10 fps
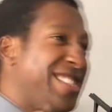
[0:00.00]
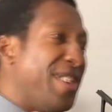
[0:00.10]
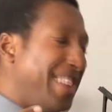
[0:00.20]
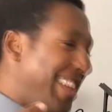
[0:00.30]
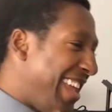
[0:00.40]

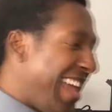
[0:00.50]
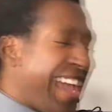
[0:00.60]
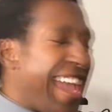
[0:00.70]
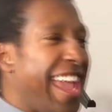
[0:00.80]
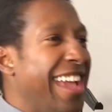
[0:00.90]
started.
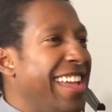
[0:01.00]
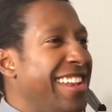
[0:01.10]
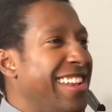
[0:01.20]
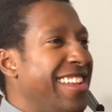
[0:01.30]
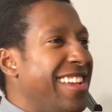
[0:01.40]

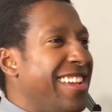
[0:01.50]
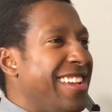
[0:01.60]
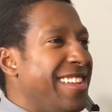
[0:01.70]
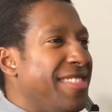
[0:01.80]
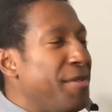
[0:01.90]
And
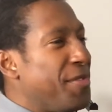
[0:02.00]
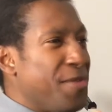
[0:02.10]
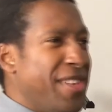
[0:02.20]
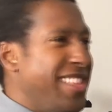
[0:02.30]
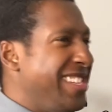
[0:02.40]
there was a
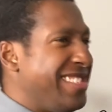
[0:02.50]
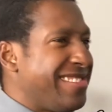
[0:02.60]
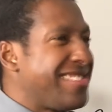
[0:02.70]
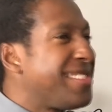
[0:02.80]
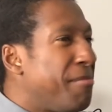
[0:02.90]
really
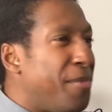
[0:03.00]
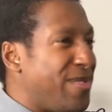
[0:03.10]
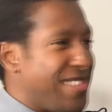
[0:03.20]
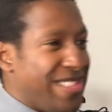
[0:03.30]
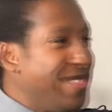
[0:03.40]
simple
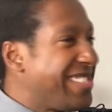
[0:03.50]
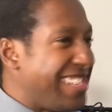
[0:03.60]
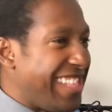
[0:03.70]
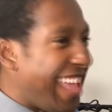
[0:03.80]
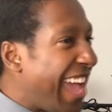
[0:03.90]

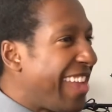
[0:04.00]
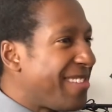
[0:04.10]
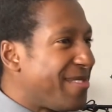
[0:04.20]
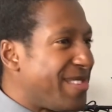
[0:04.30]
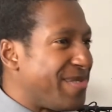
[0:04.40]
solution to that,
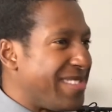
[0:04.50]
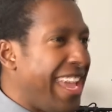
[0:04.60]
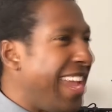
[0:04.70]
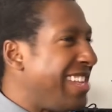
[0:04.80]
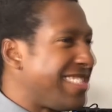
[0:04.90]
which was,
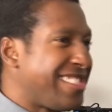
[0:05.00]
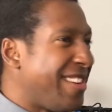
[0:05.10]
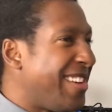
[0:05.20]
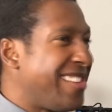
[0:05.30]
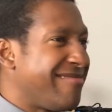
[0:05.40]
hey, just
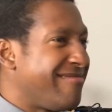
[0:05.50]
start.